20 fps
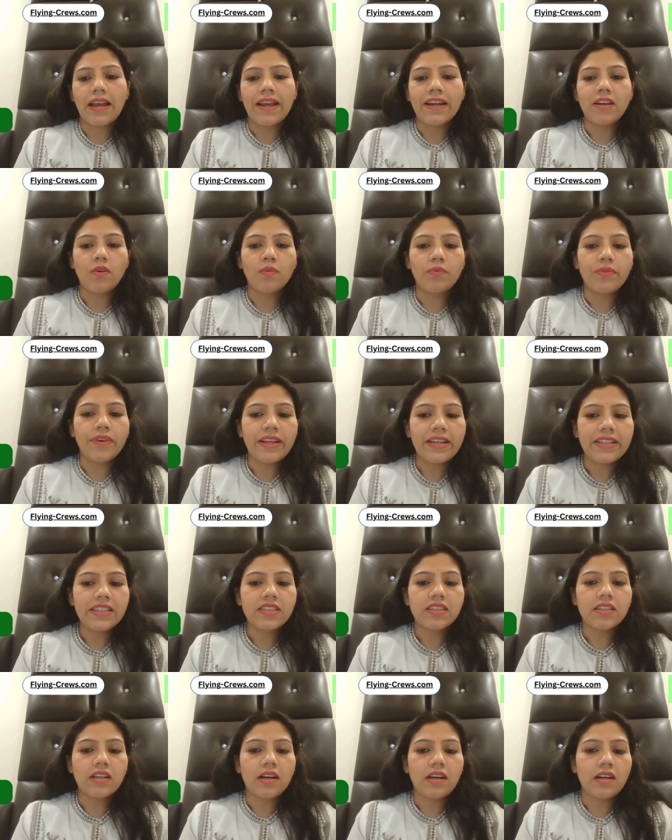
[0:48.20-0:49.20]
and a
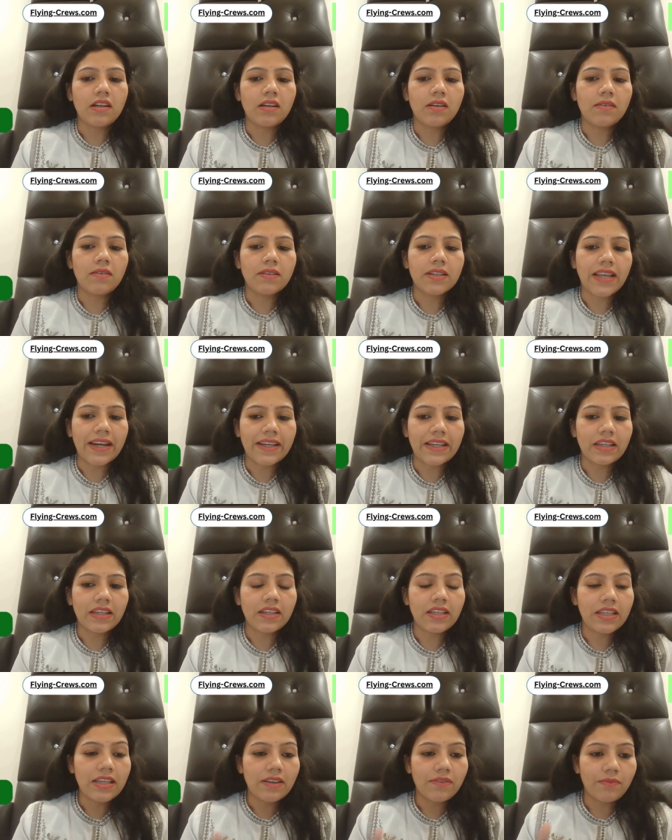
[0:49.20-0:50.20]
valid
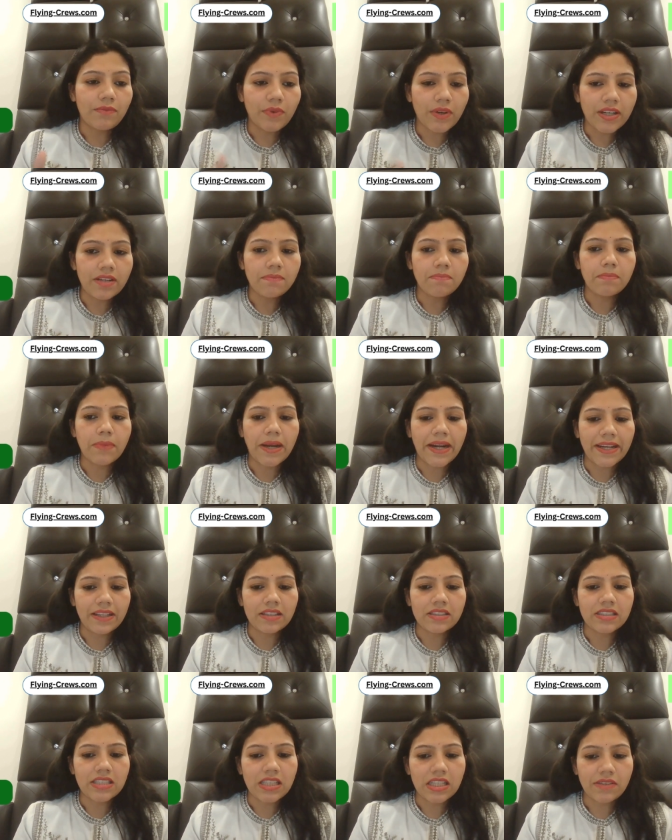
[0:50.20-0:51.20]
category 1
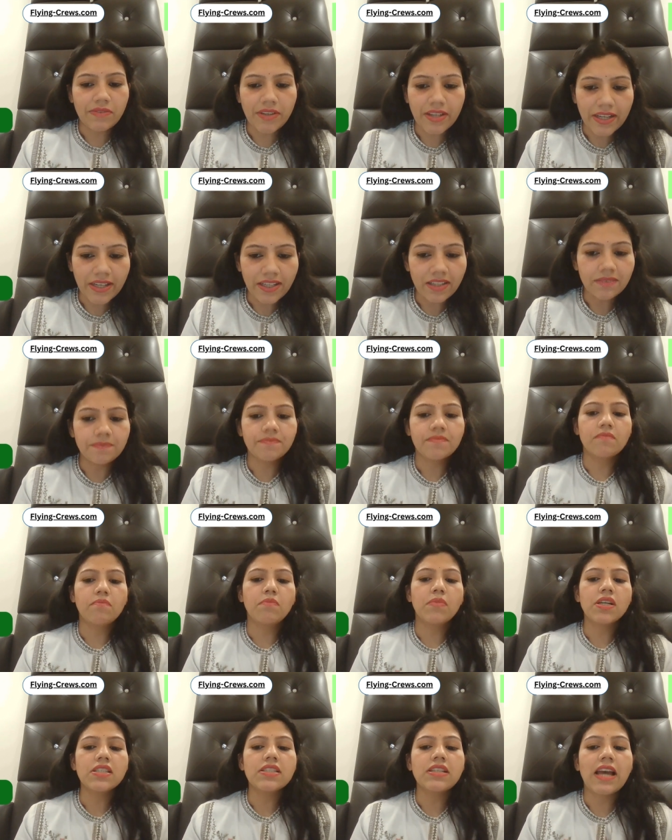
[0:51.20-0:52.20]
medical certificate.
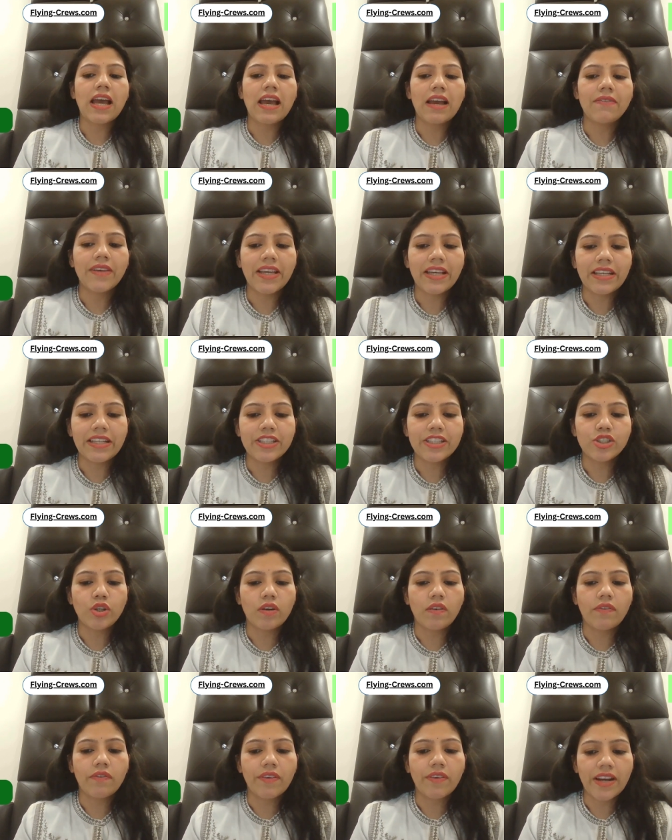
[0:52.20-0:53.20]
Must have English
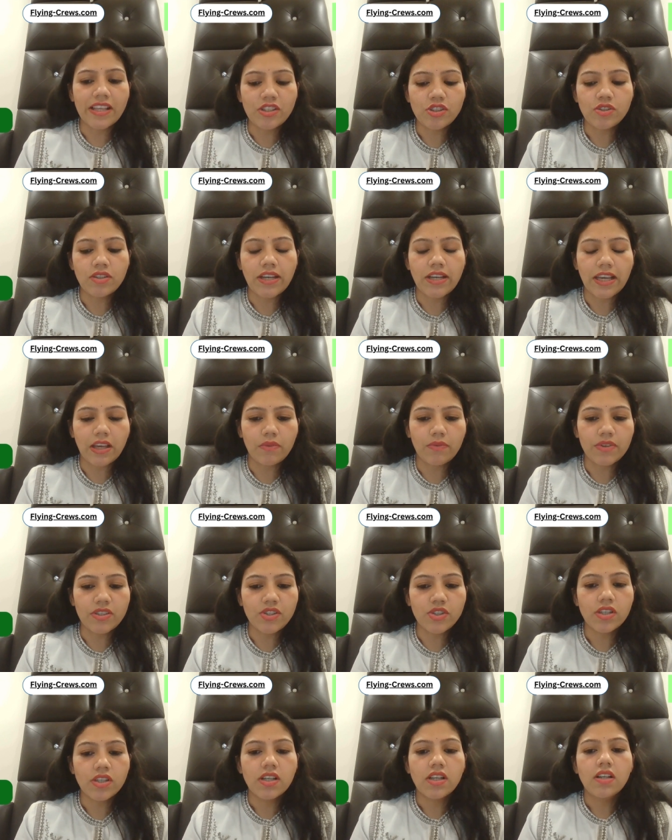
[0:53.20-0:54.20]
or French
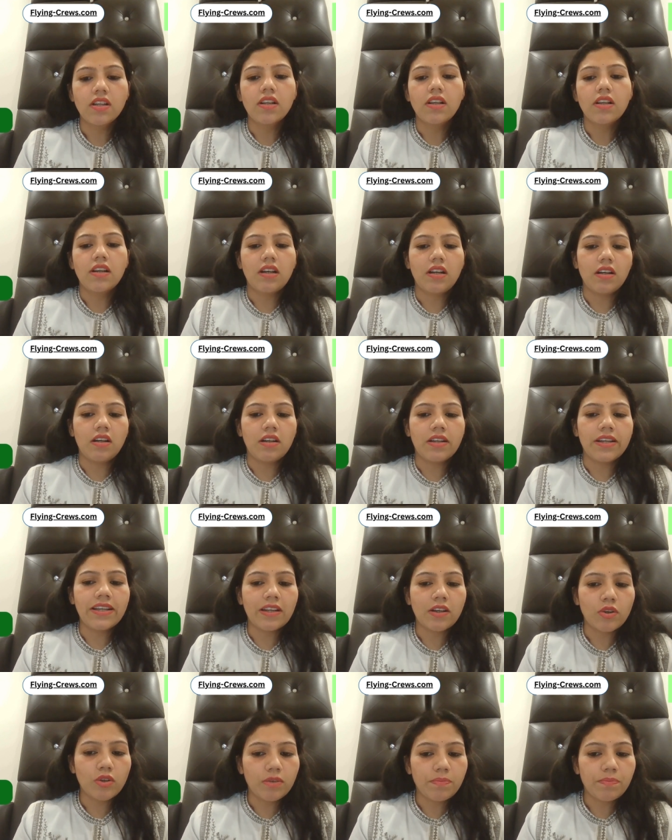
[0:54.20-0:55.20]
language
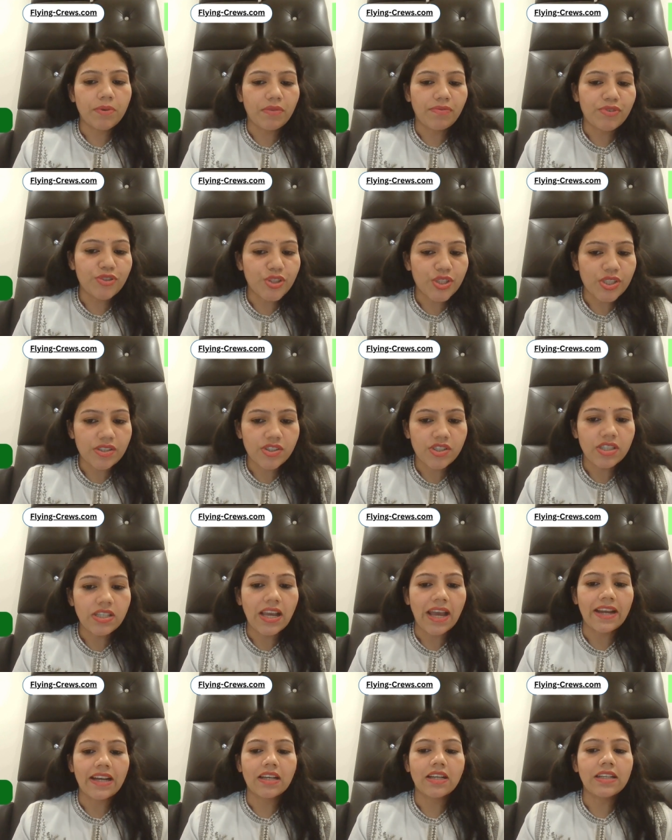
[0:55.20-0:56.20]
in a good
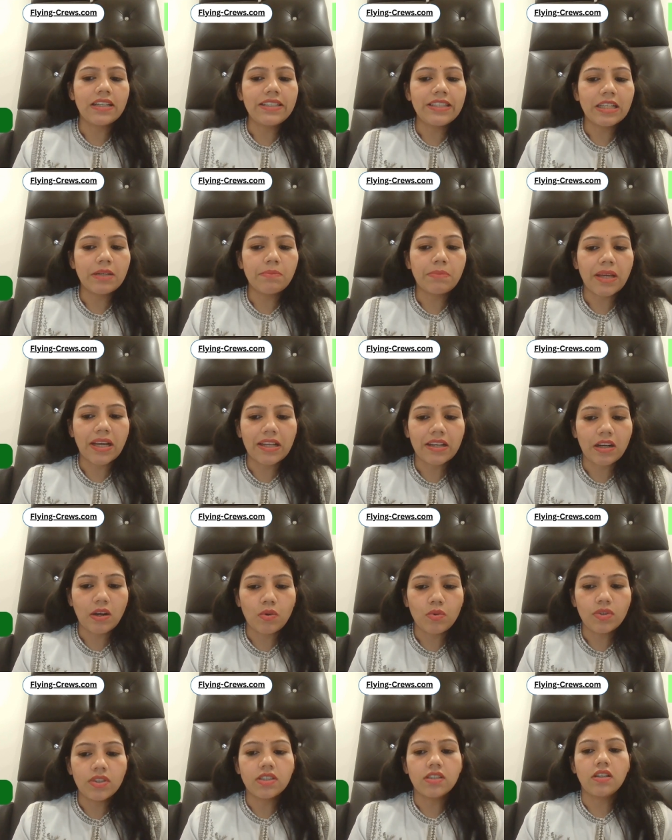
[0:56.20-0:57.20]
proficiency and a clear
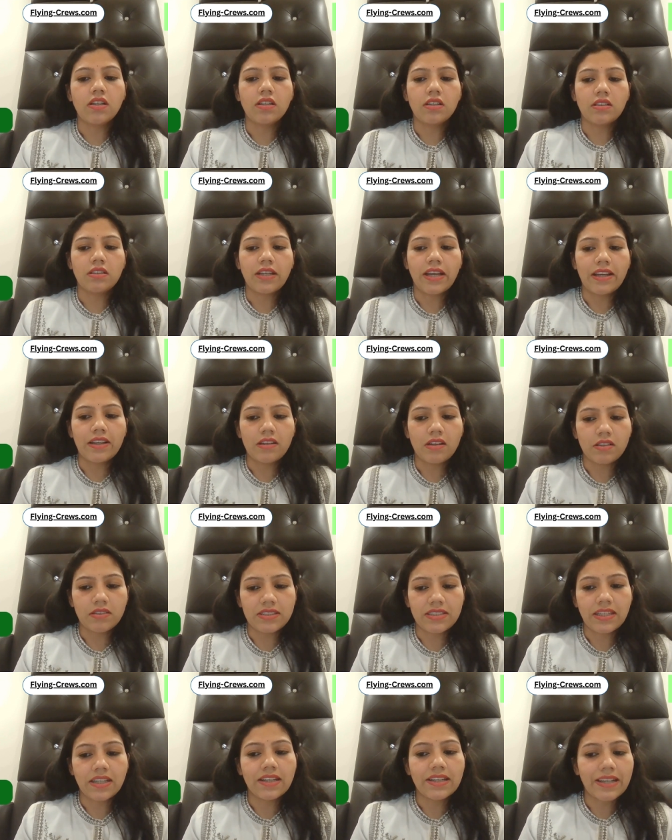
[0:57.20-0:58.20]
background
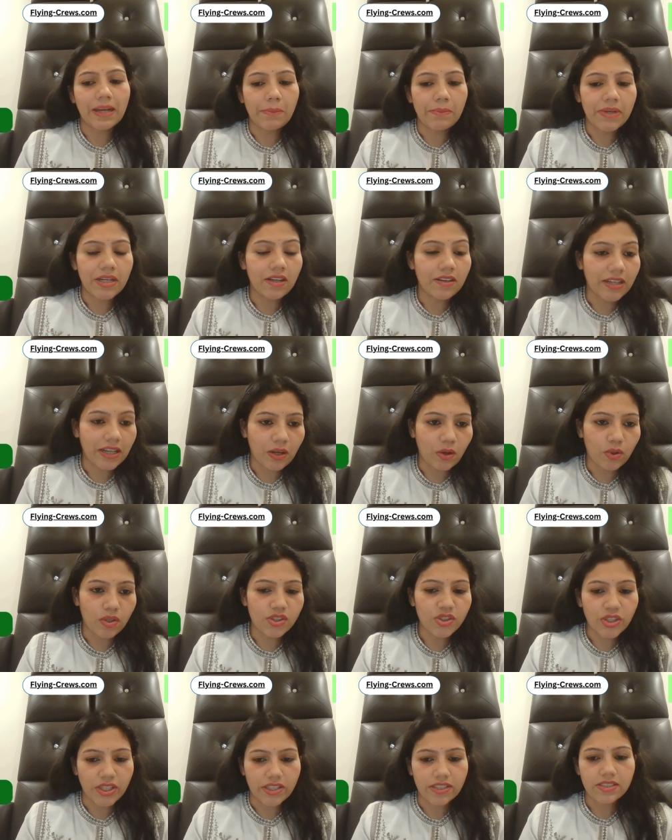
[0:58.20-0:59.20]
as a criminal
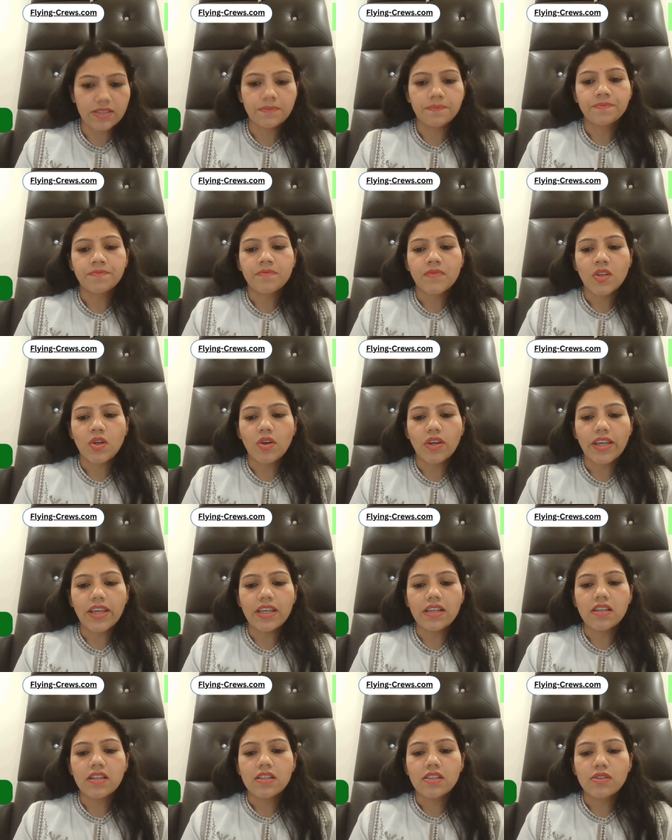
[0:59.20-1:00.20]
record checks.
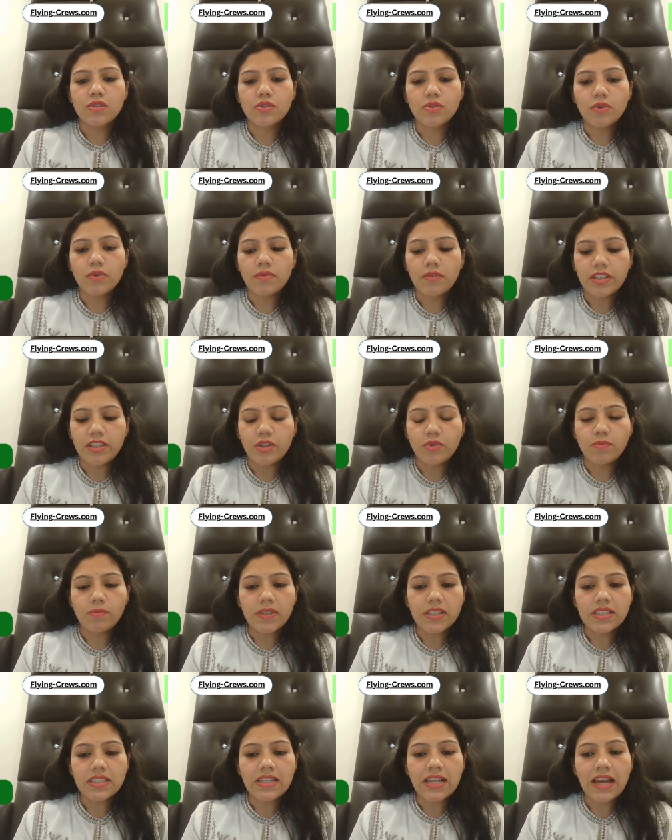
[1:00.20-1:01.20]
Okay, so you
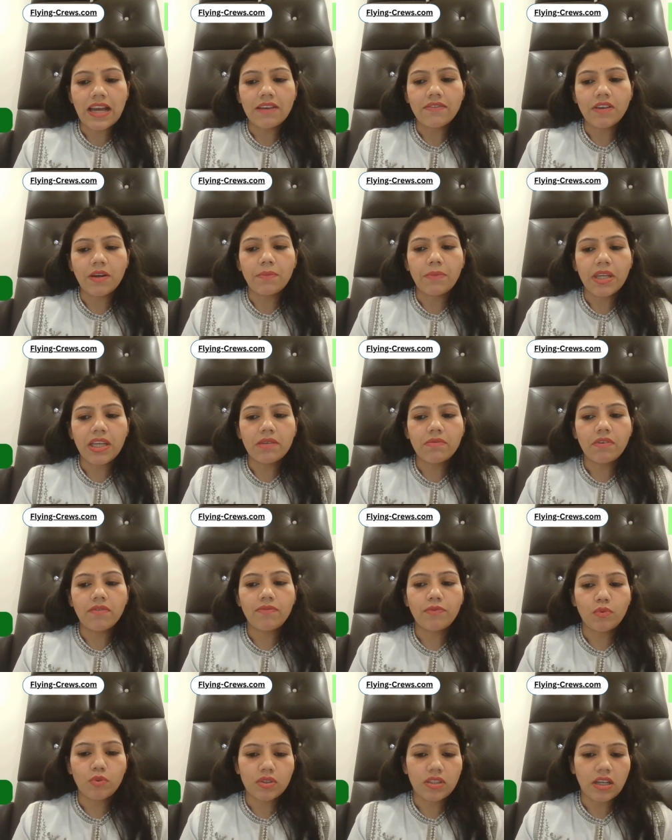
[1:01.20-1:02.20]
must have a minimum
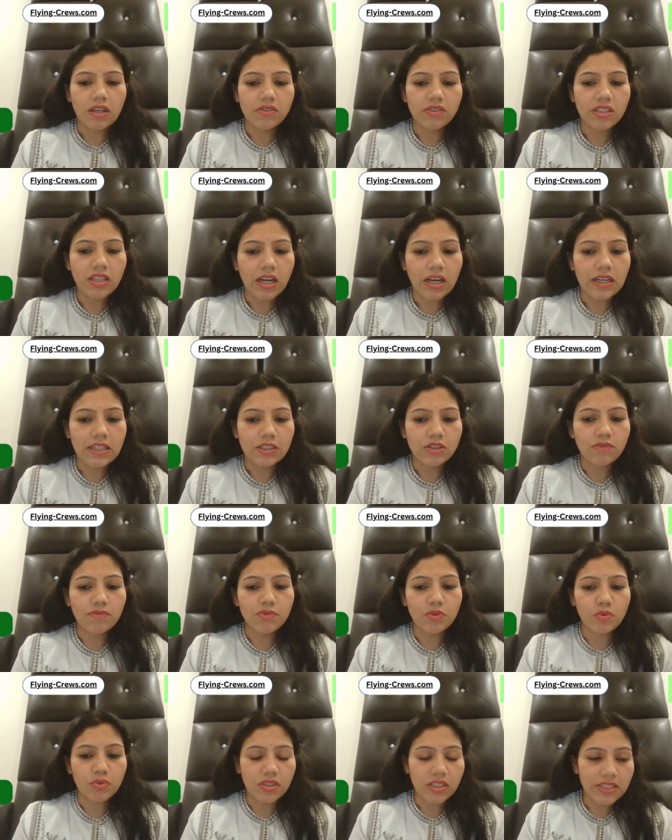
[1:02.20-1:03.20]
of 4,000 hours
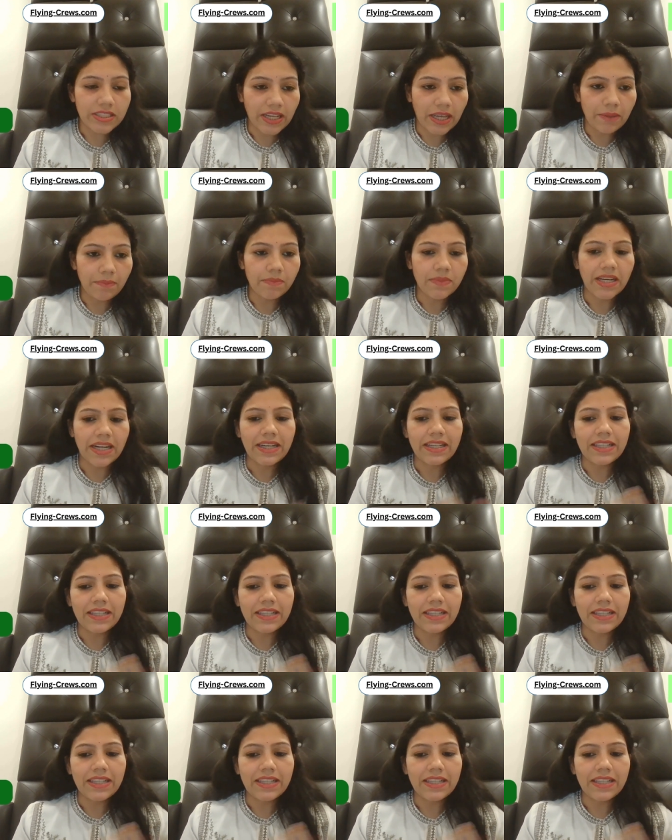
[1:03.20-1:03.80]
of total time,